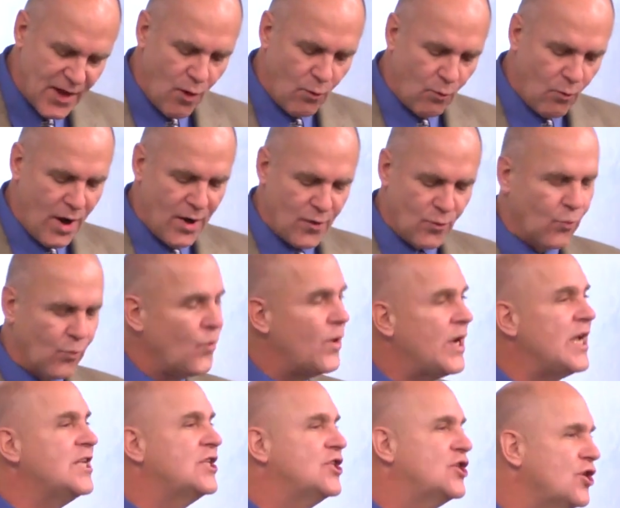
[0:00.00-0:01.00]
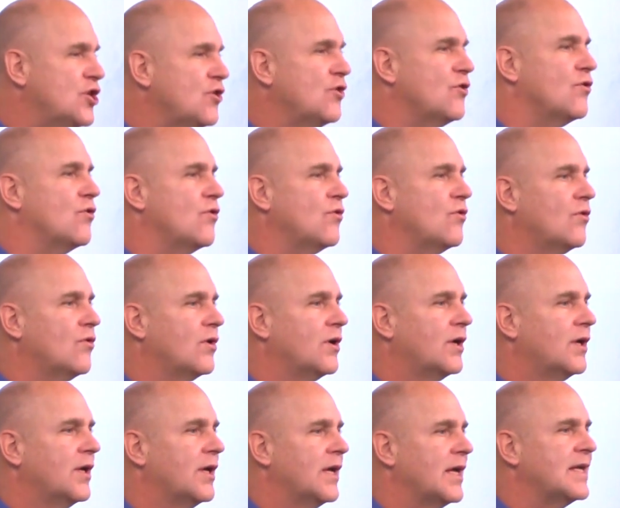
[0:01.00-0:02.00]
that what we do
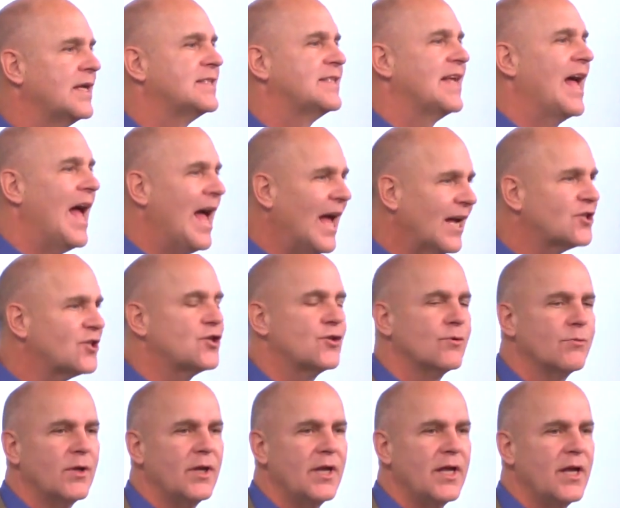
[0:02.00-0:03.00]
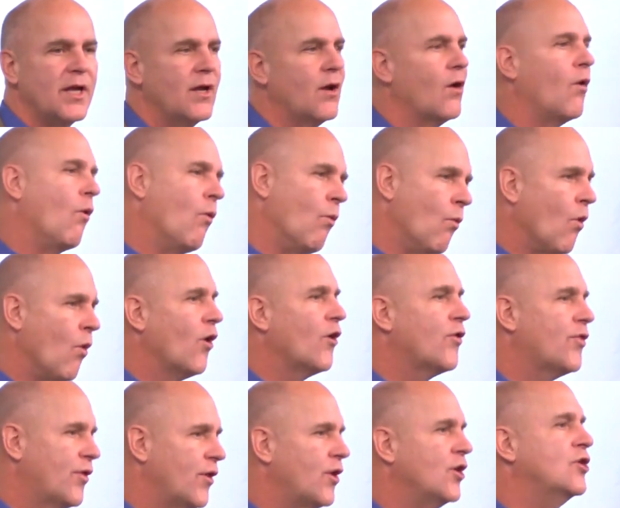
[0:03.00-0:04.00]
is actually
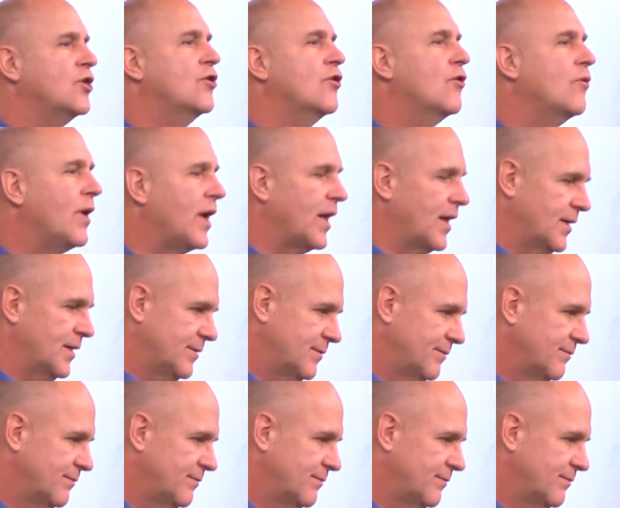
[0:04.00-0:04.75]
worth doing,